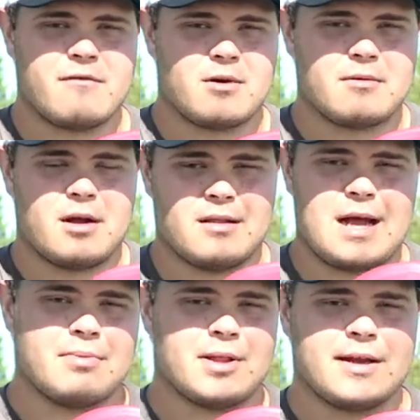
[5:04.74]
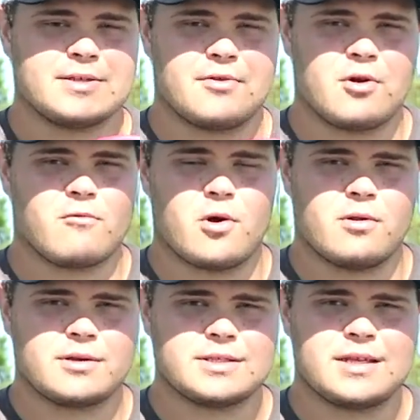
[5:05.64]
for a lot of players to throw
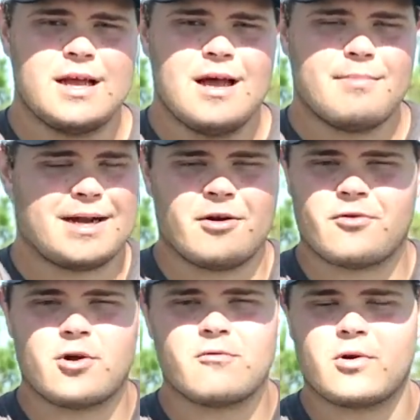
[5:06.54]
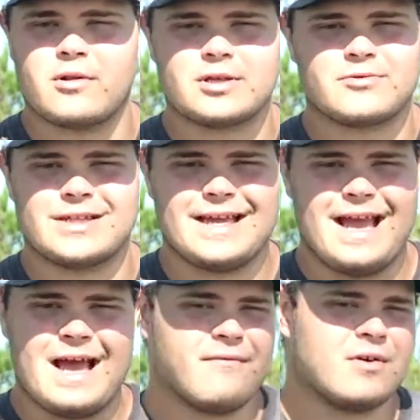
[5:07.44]
rollers, but I don't throw rollers really
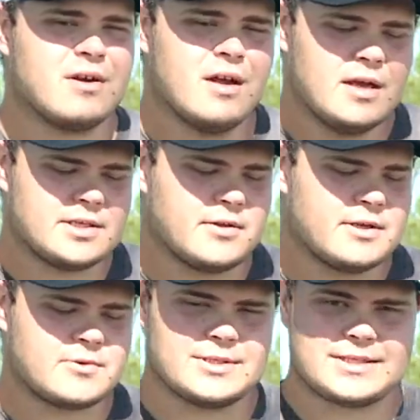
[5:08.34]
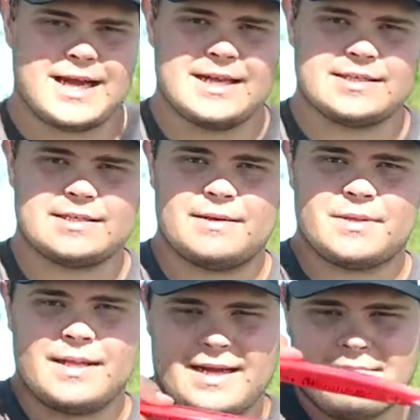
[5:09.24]
ever, so this one's kind of just
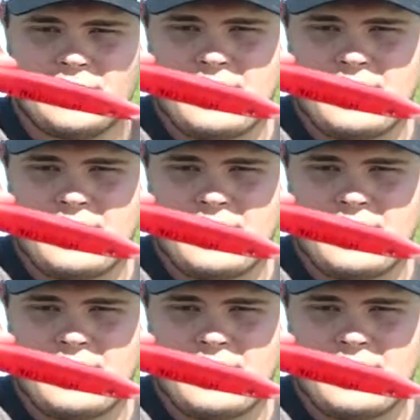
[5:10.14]
something I can put